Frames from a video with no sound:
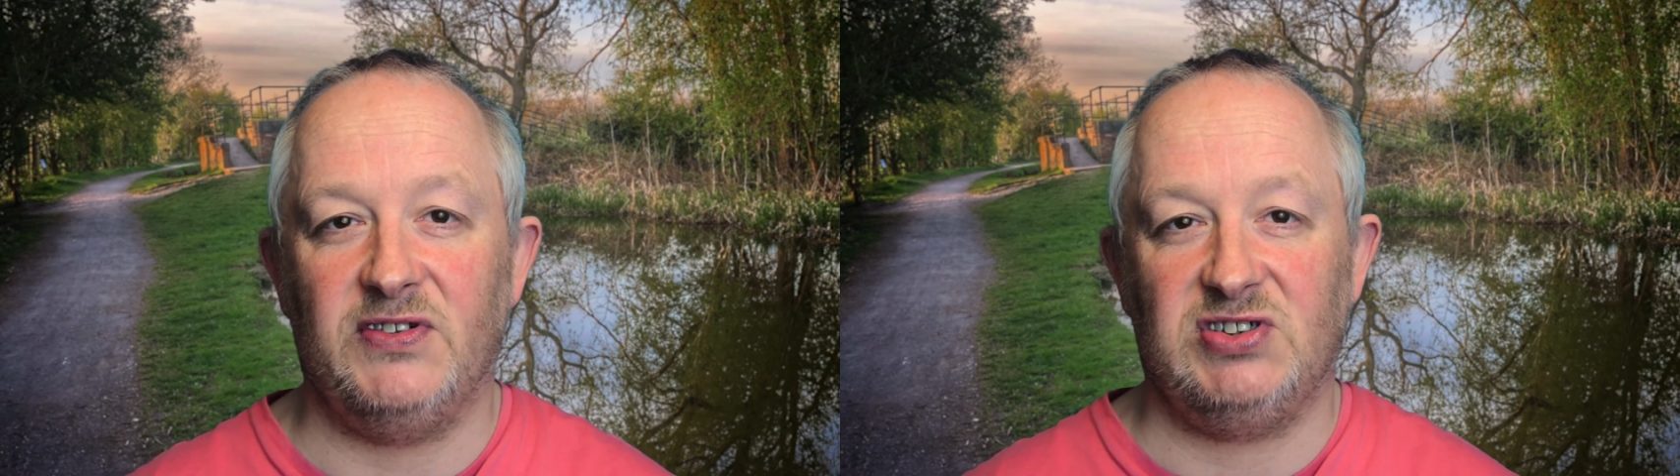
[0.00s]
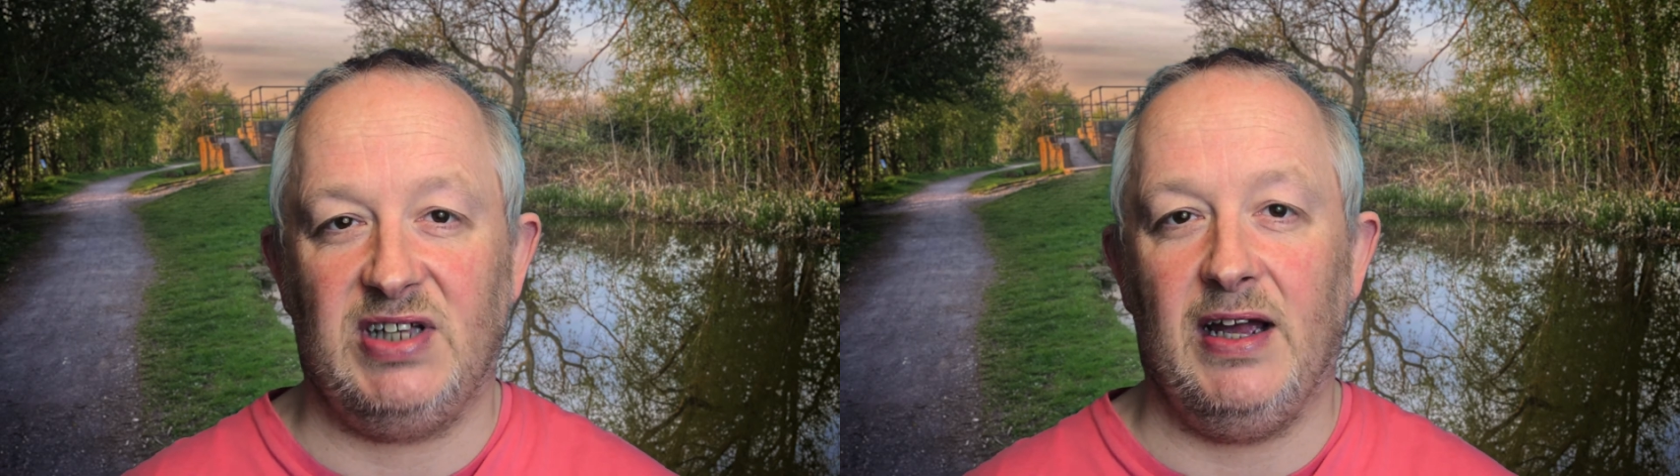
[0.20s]

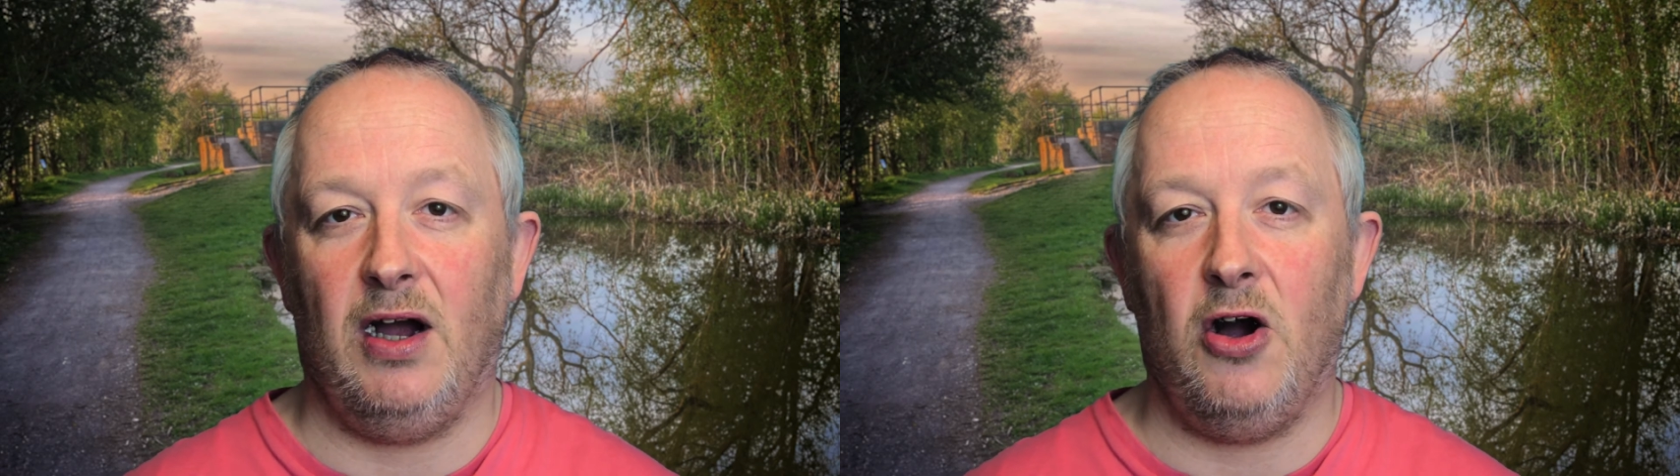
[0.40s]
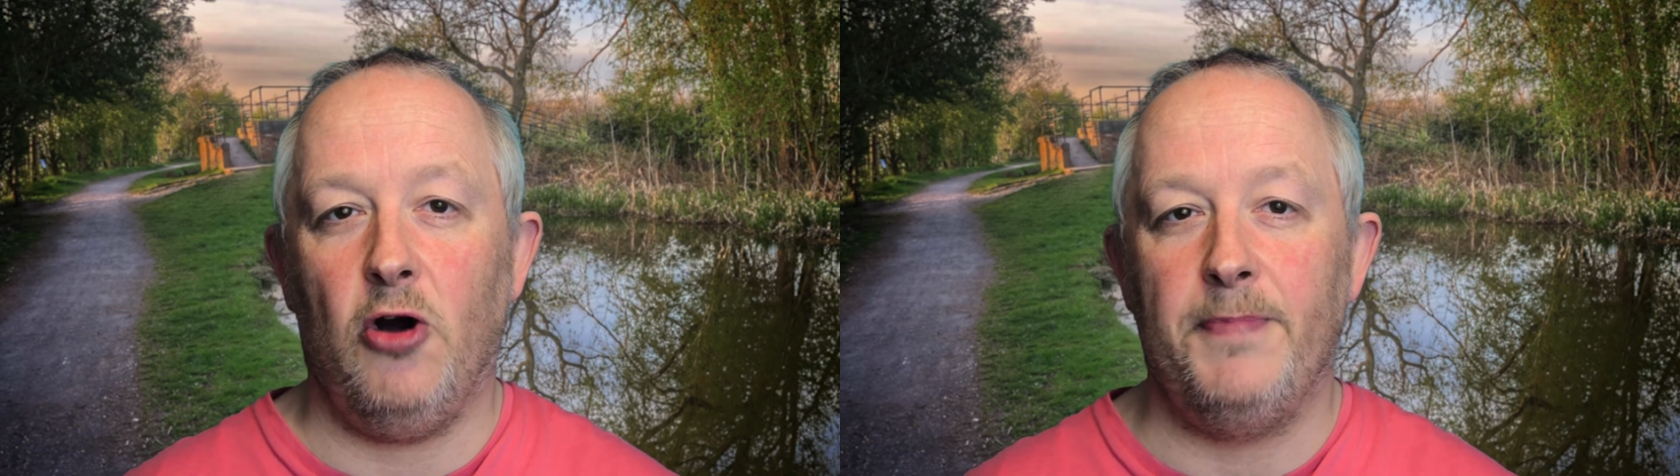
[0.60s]
stay at
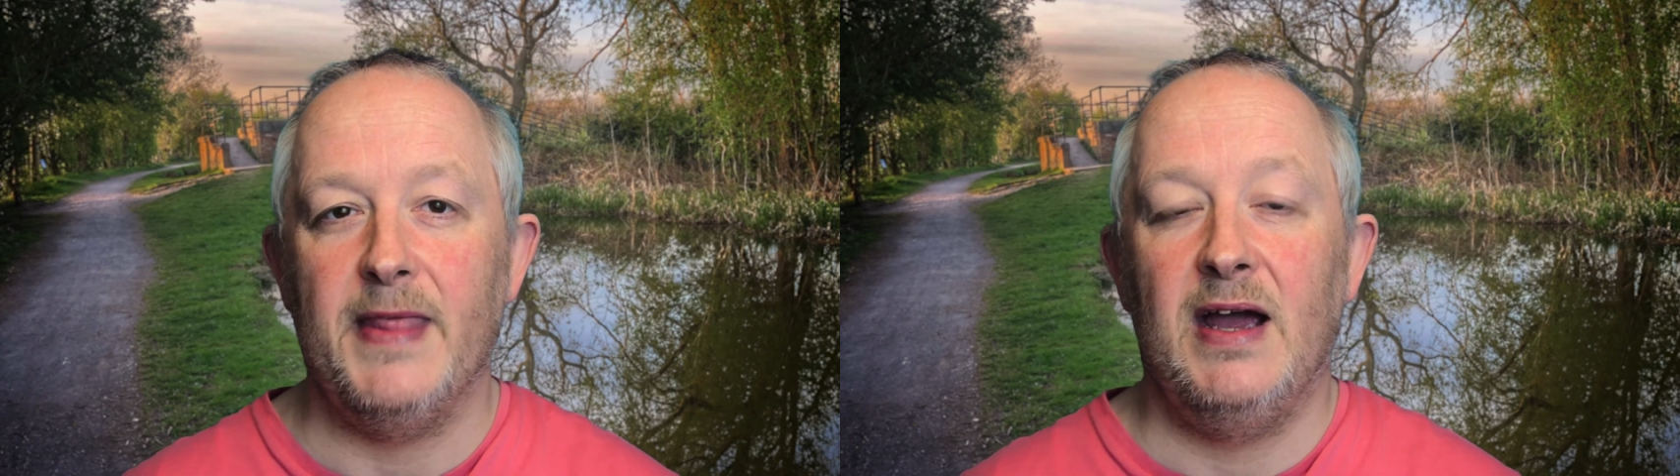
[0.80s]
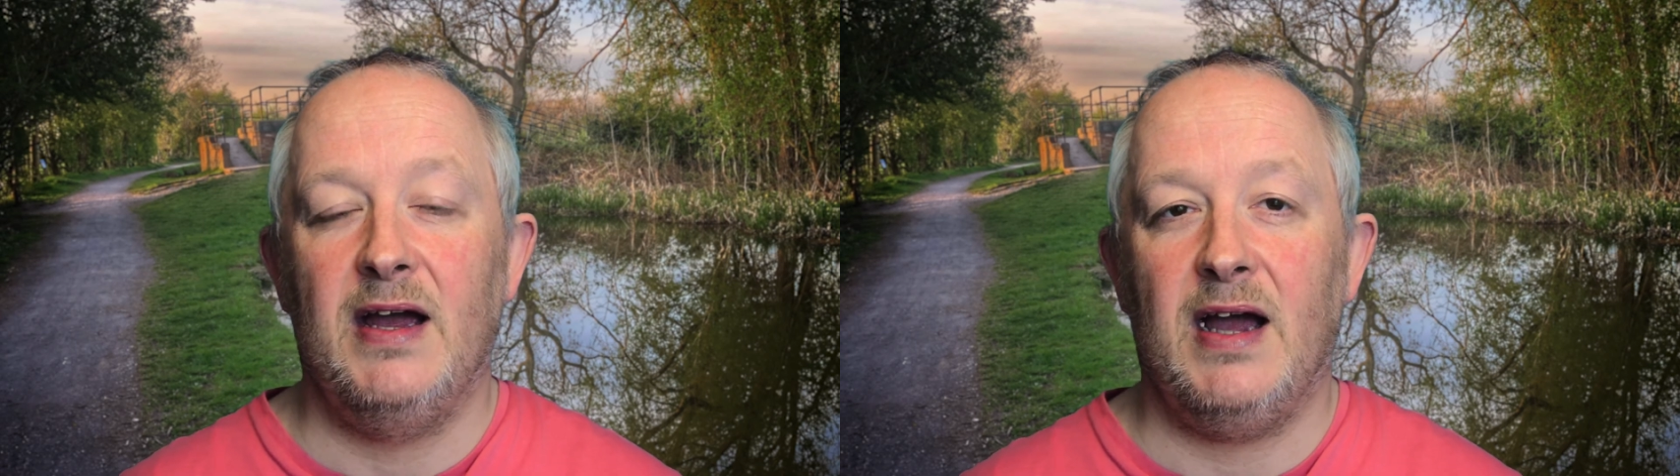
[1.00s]
home
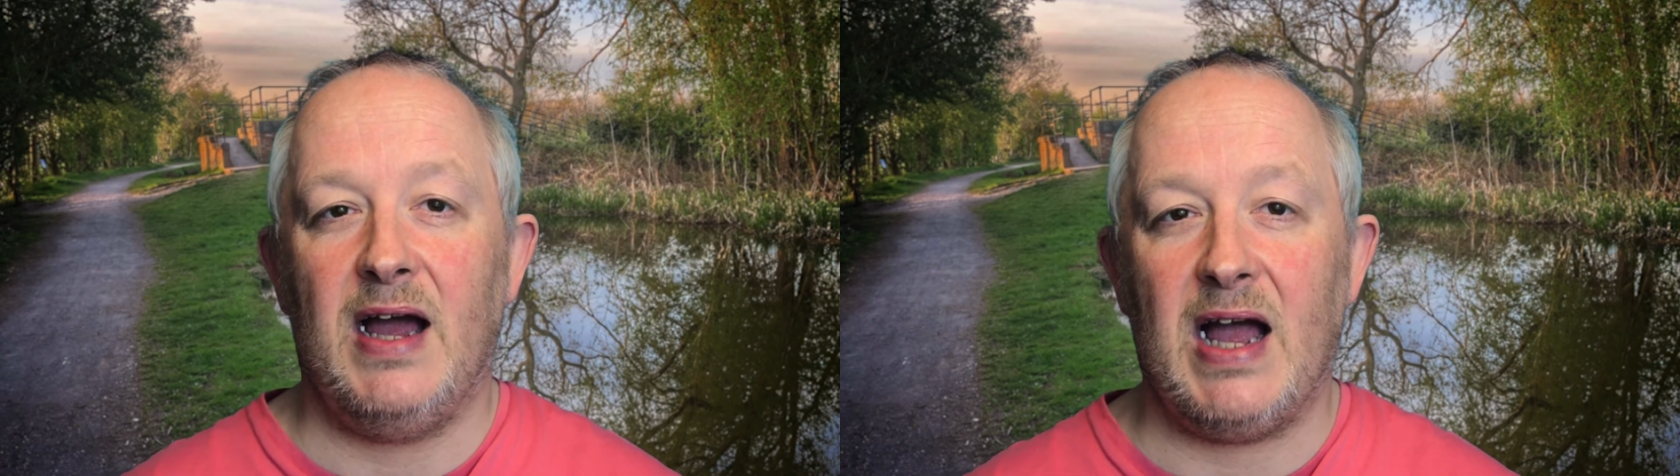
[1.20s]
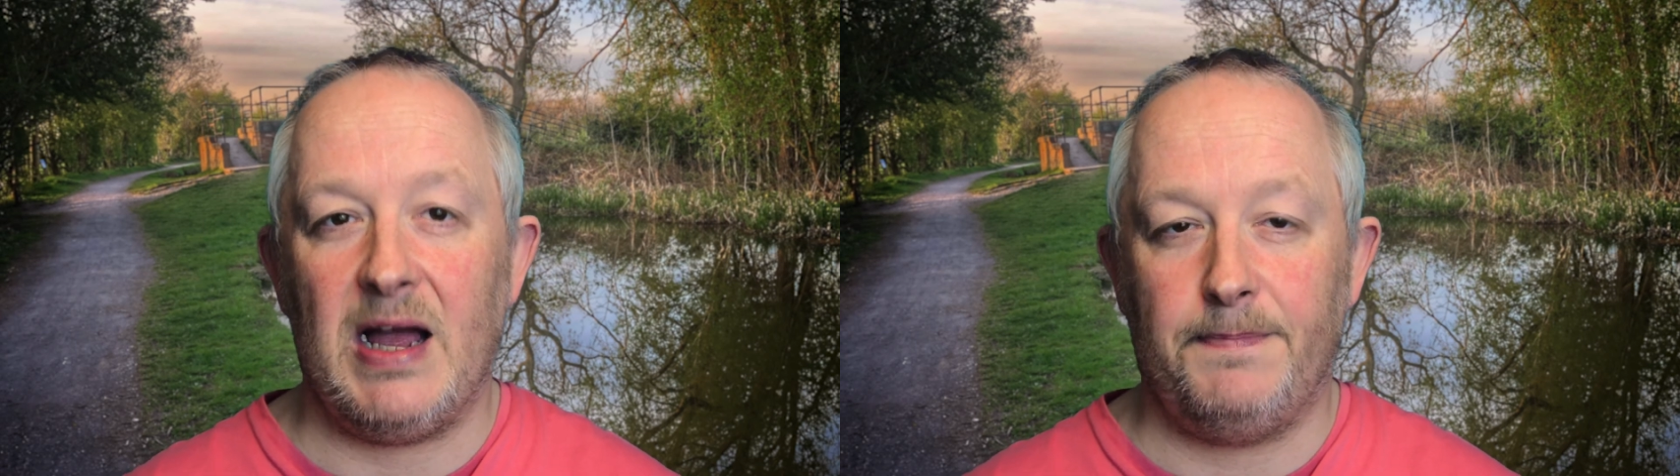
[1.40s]

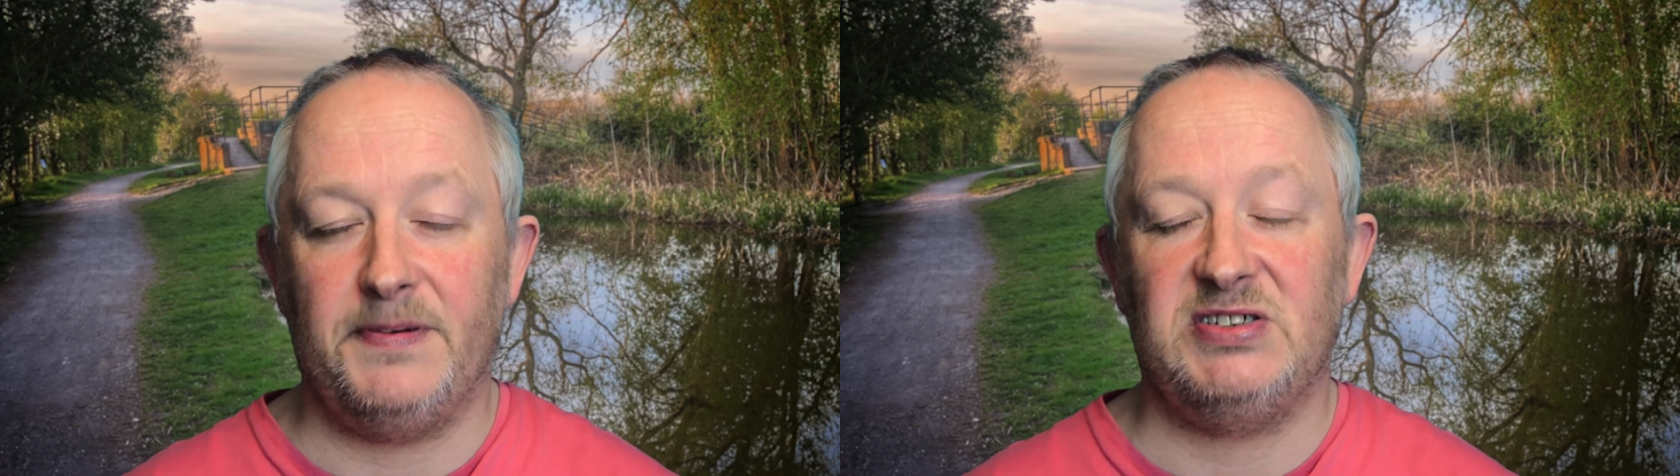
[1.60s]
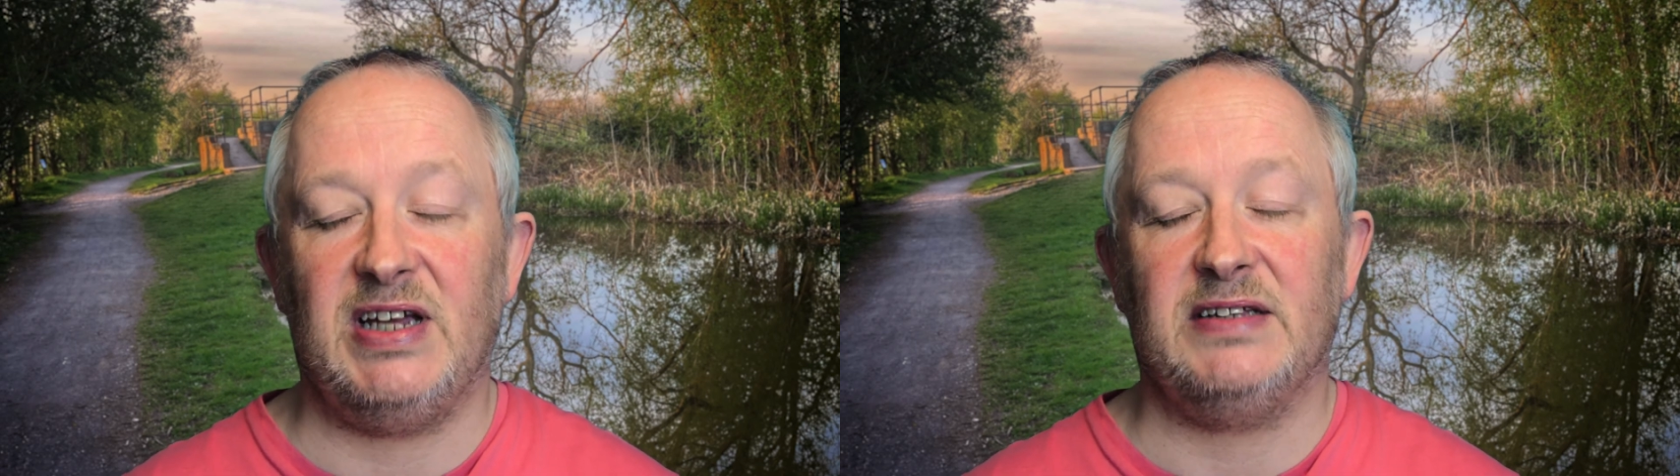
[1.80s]
and
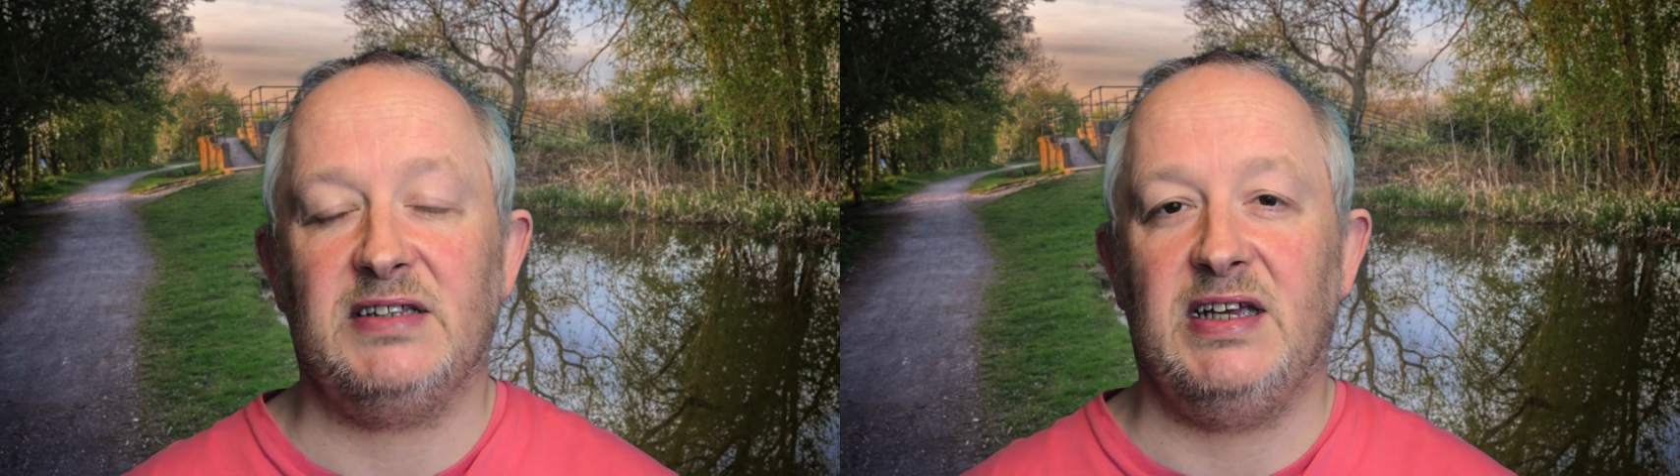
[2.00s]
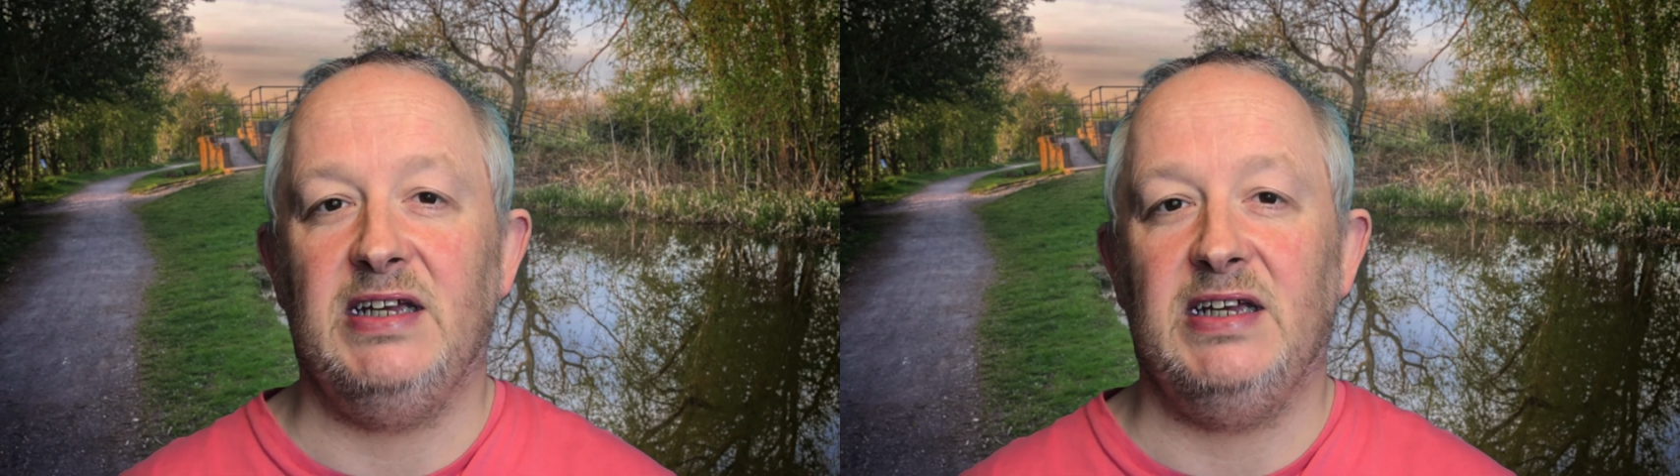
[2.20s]
protect the key